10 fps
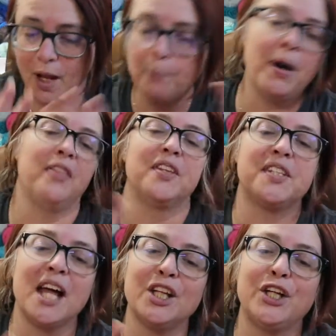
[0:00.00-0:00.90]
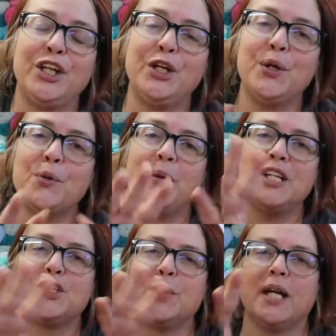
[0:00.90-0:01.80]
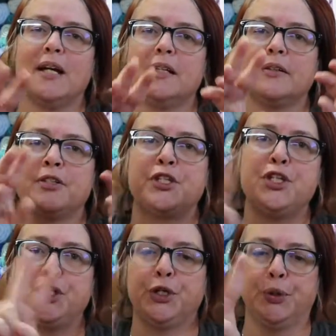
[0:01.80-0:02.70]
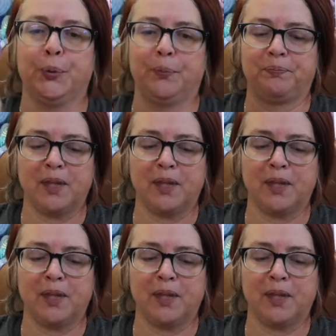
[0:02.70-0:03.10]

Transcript: But the Delicue means you get 2.